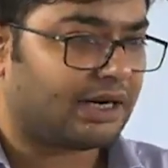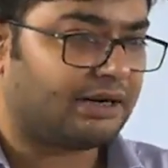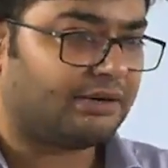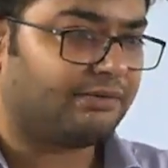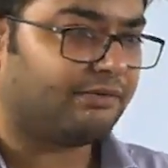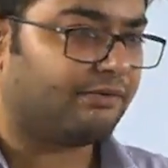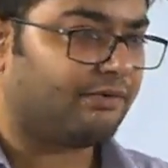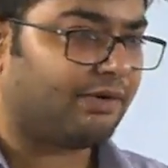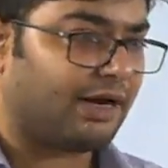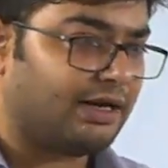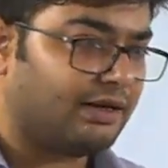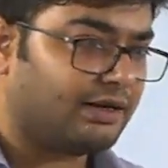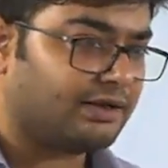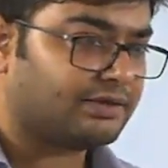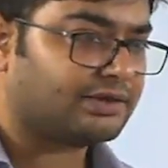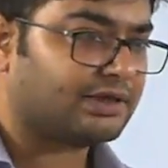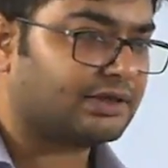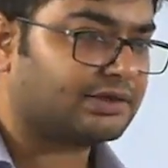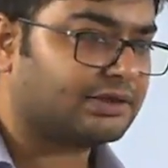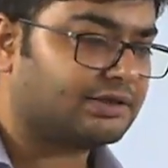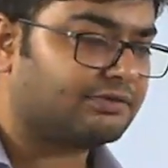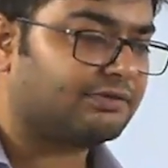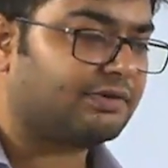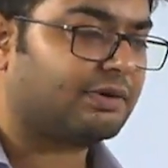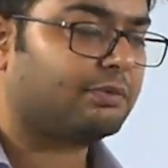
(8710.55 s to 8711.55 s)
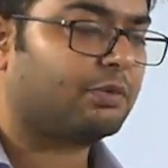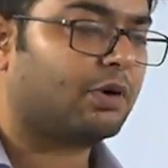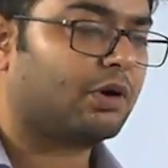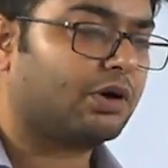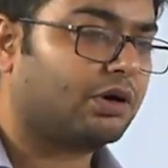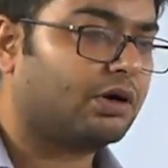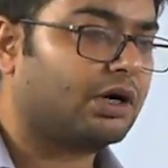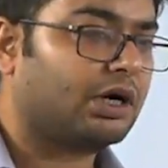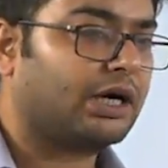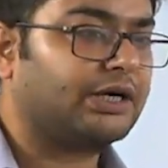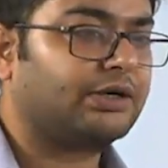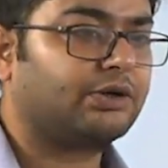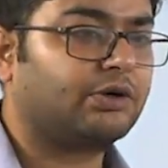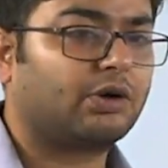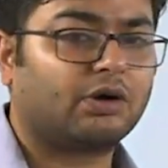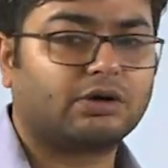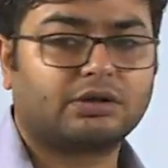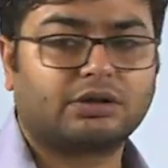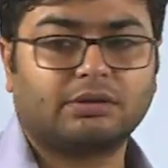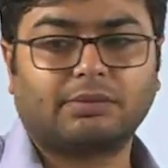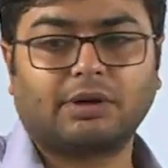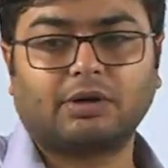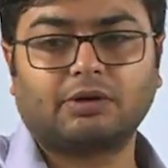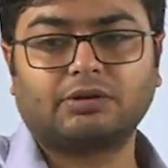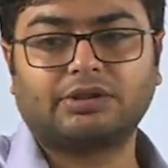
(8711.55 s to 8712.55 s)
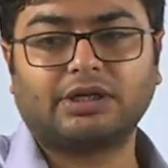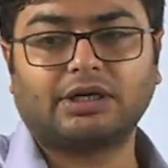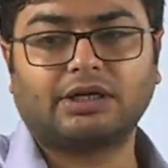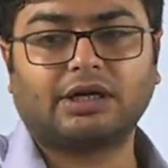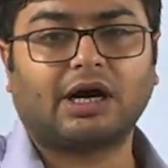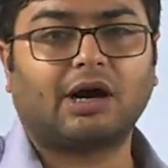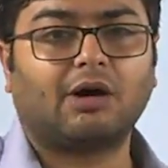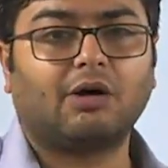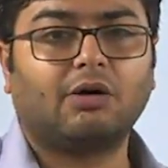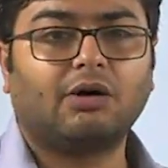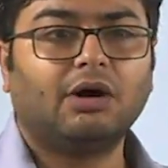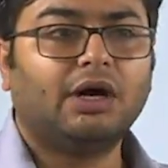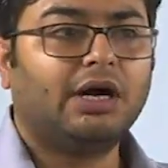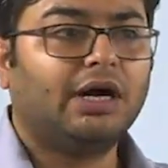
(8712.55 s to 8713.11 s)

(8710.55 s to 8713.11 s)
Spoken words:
while discussing one model, I talked about that how